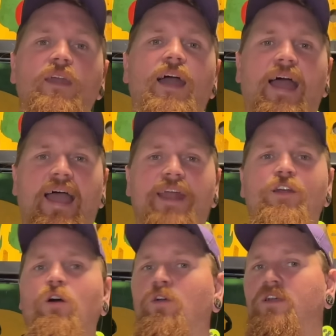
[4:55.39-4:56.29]
at ad
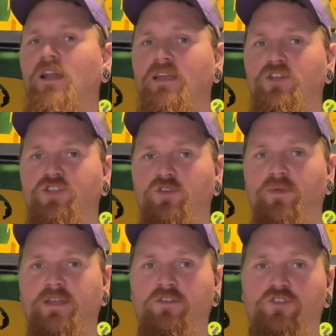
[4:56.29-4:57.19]
hoc clay
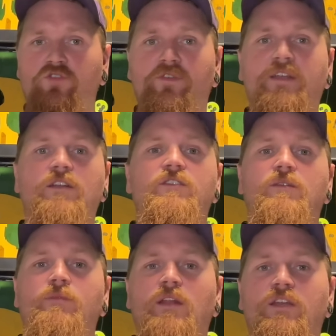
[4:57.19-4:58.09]
shooting during
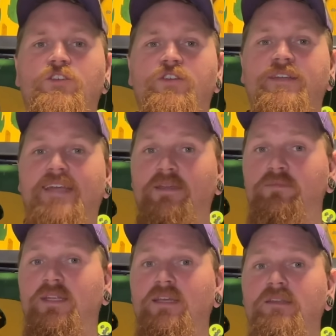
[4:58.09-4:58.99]
simulation
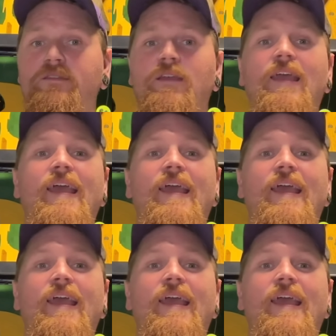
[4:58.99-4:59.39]
game days,